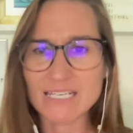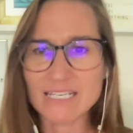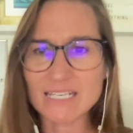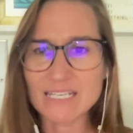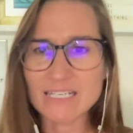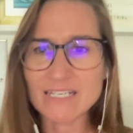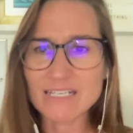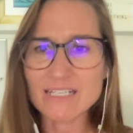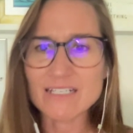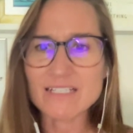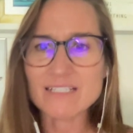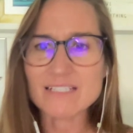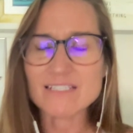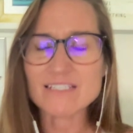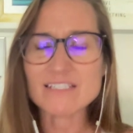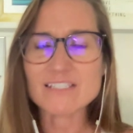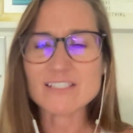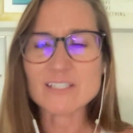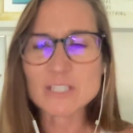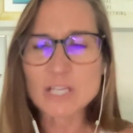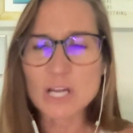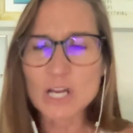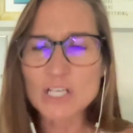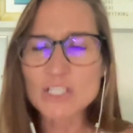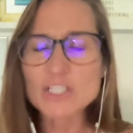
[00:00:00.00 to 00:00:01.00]
it is
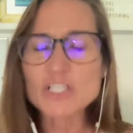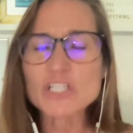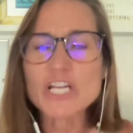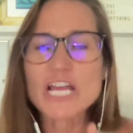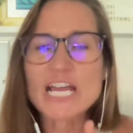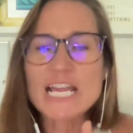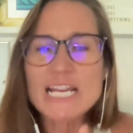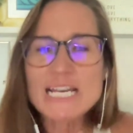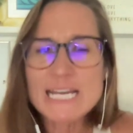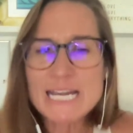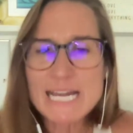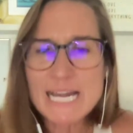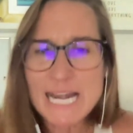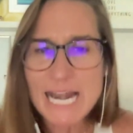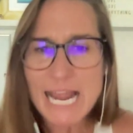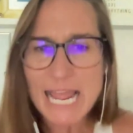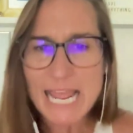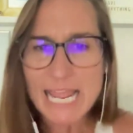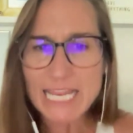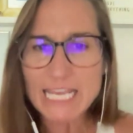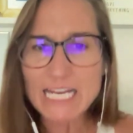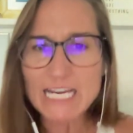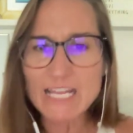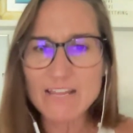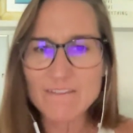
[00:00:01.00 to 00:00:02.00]
such a
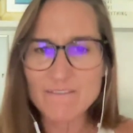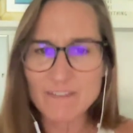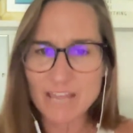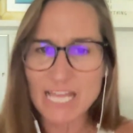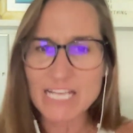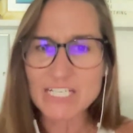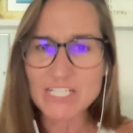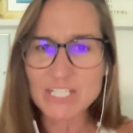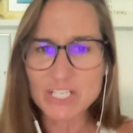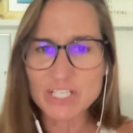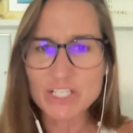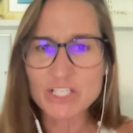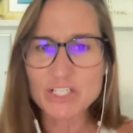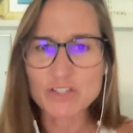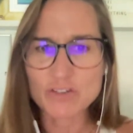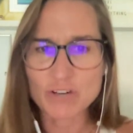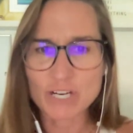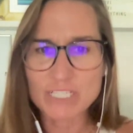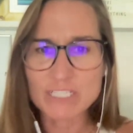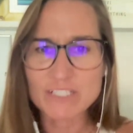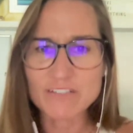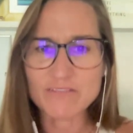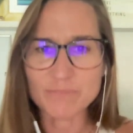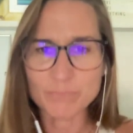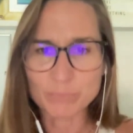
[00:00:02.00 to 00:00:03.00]
negative and
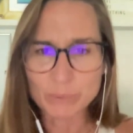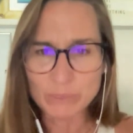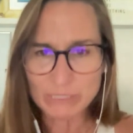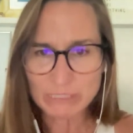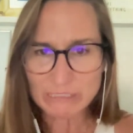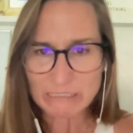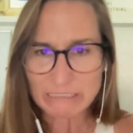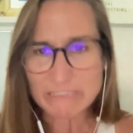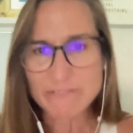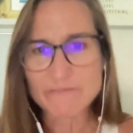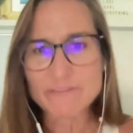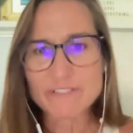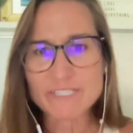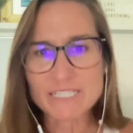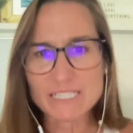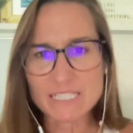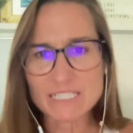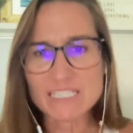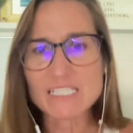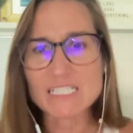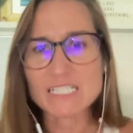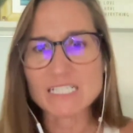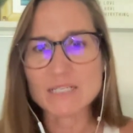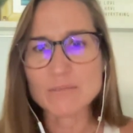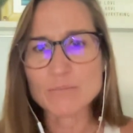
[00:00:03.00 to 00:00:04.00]
destructive belief
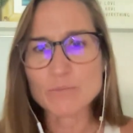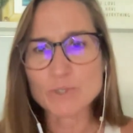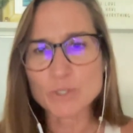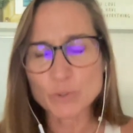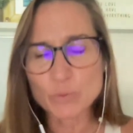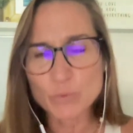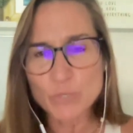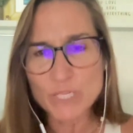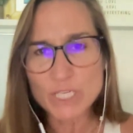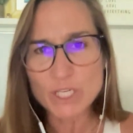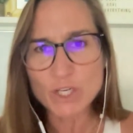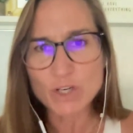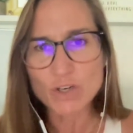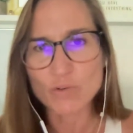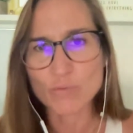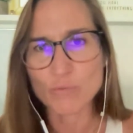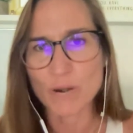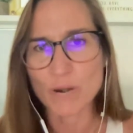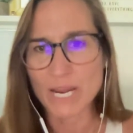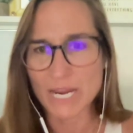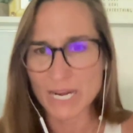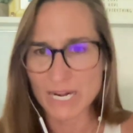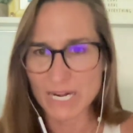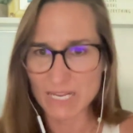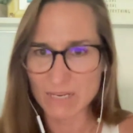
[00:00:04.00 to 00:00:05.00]
system to
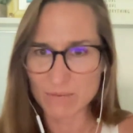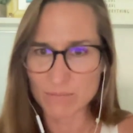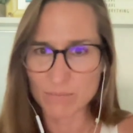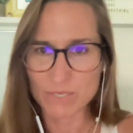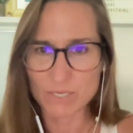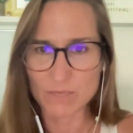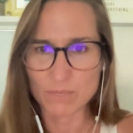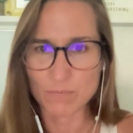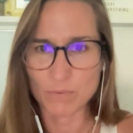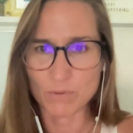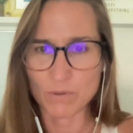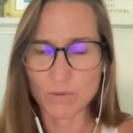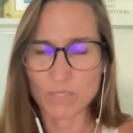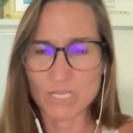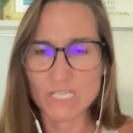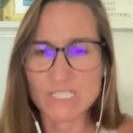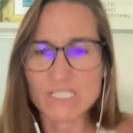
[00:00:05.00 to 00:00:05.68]
ingrain in people,